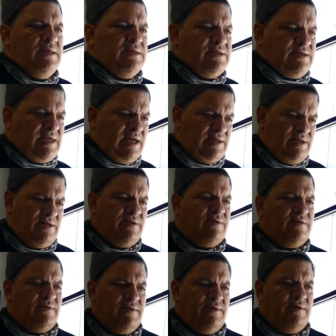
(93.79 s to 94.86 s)
start
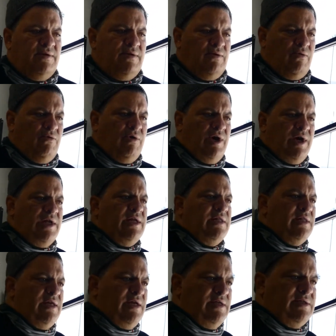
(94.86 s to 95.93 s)

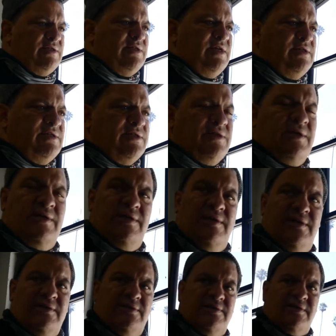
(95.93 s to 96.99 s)
working the stunts. He
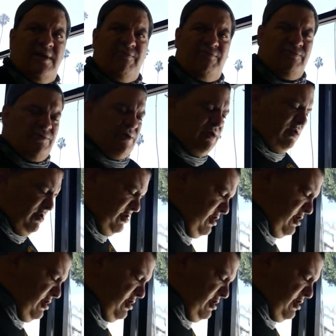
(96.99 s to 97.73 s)
oh, that's cool. The,